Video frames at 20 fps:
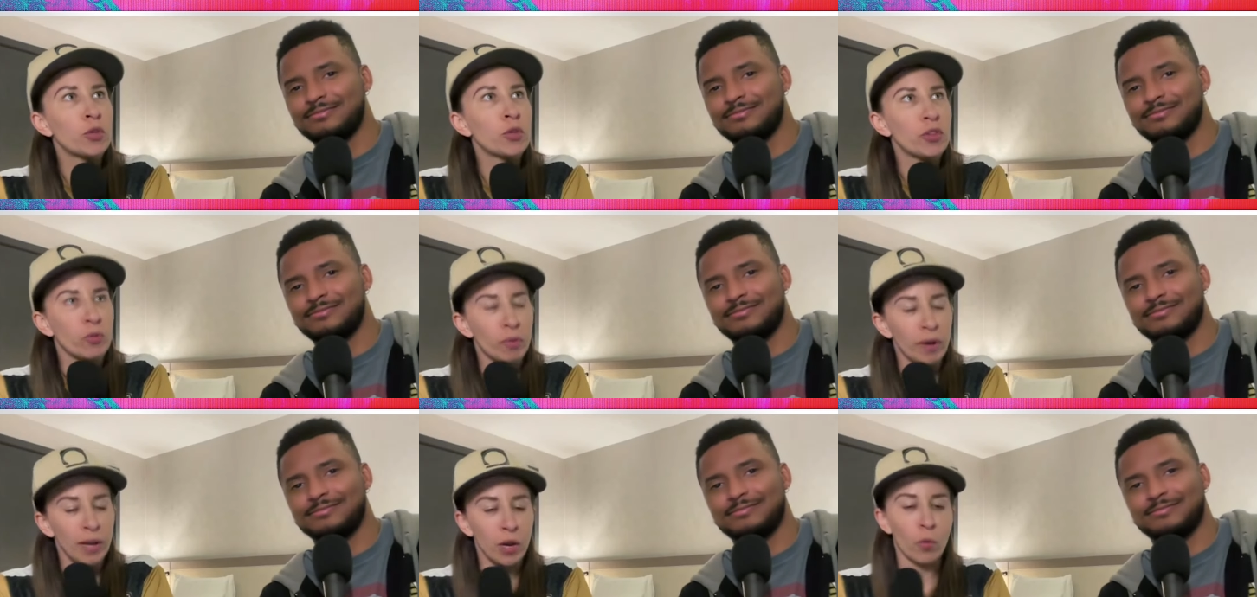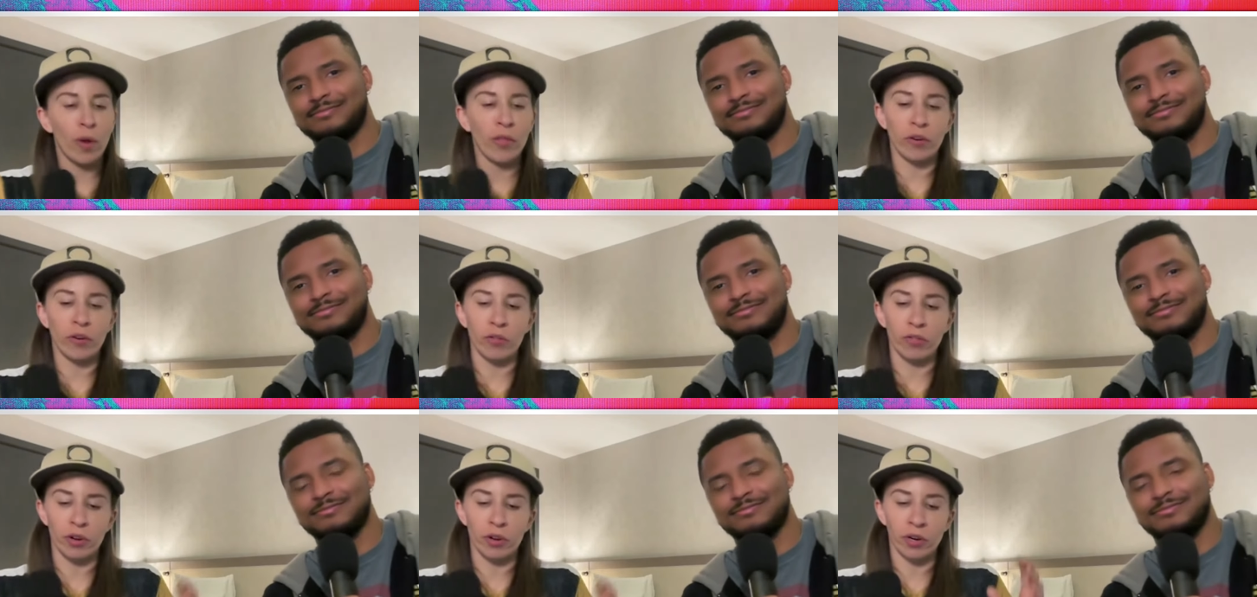Speaker 1: the ring,
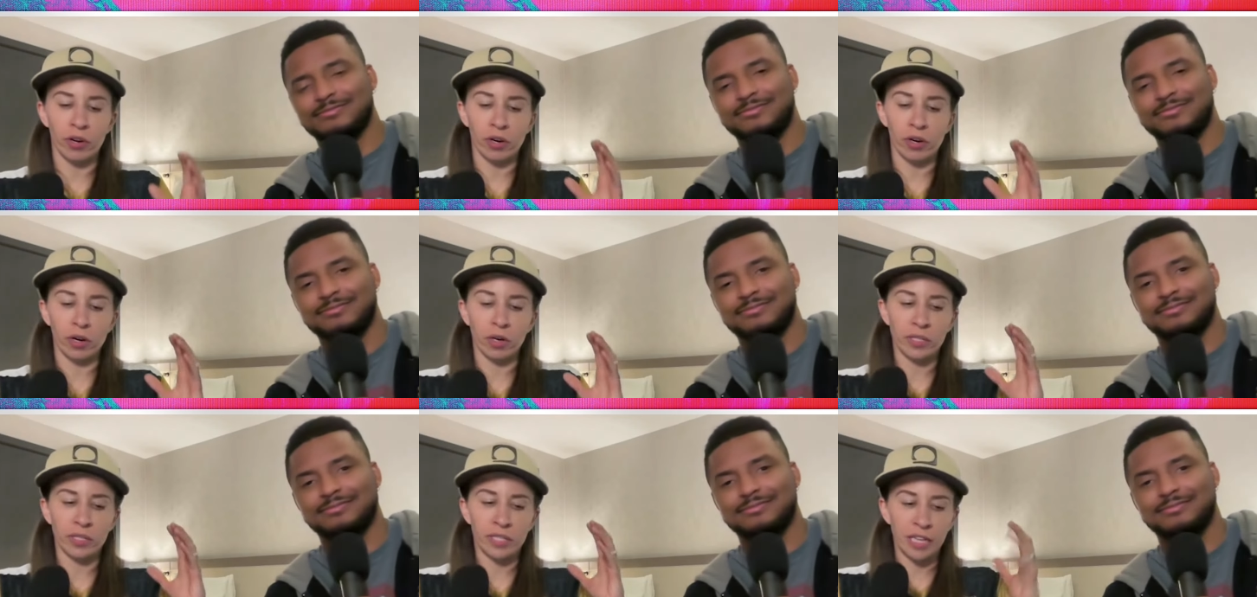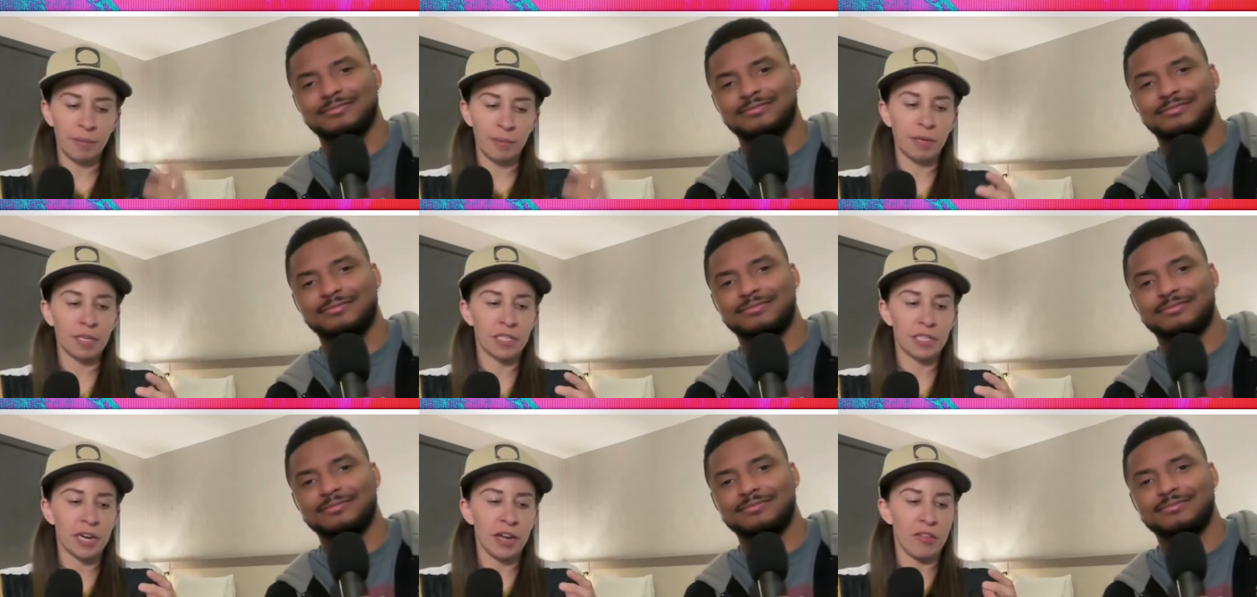whether they're
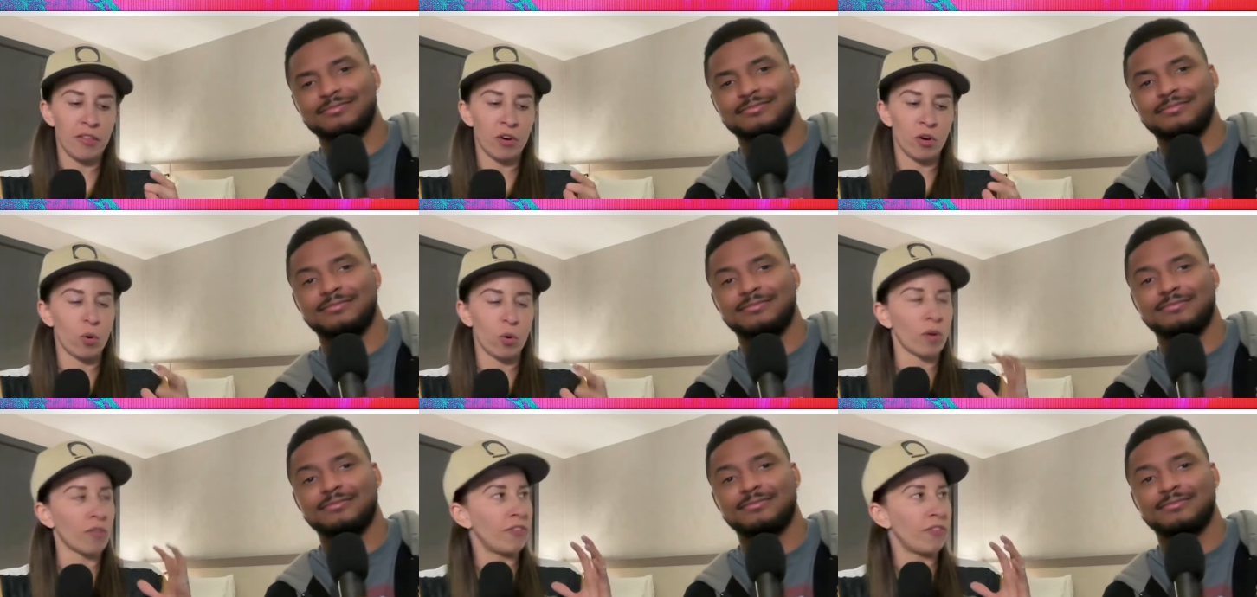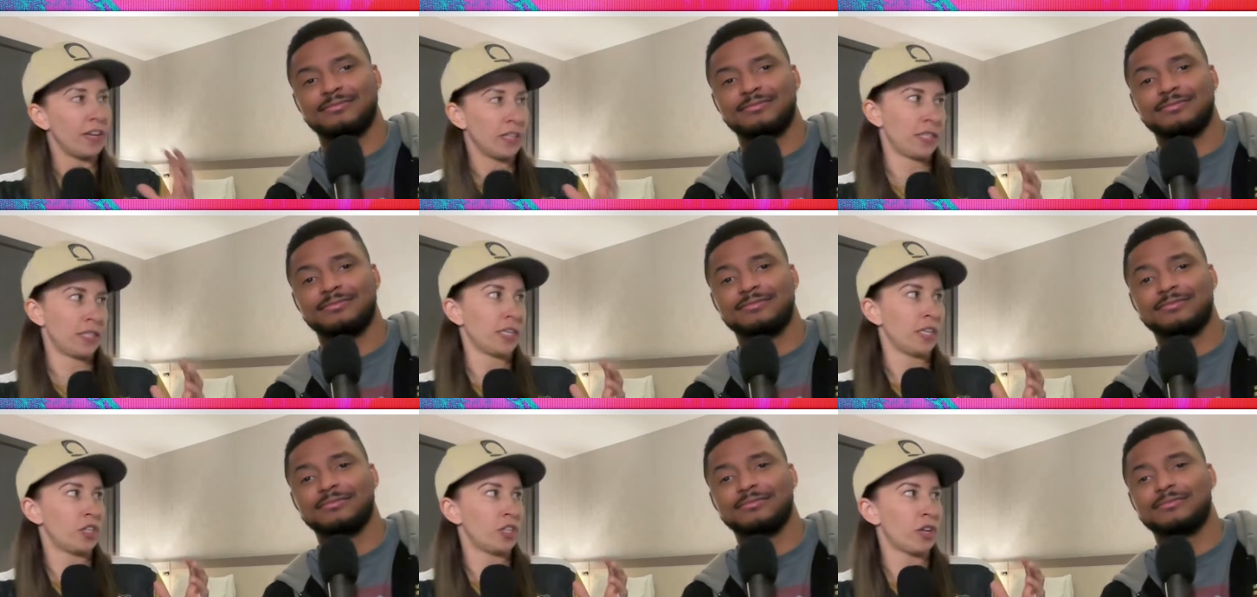teaming together or
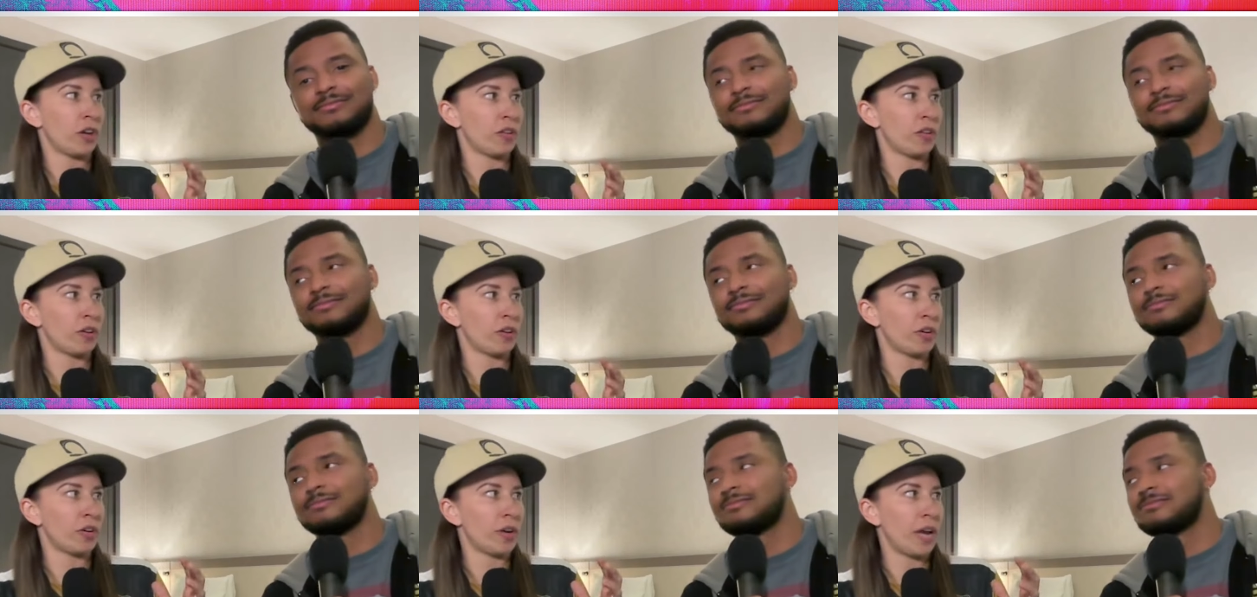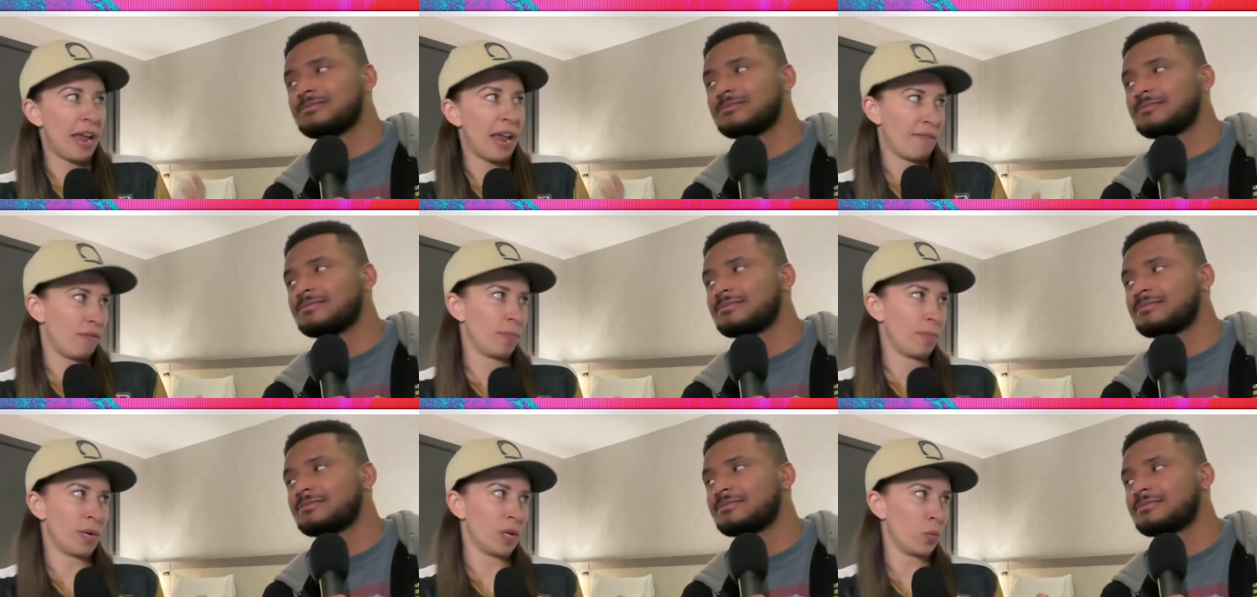facing each other, everybody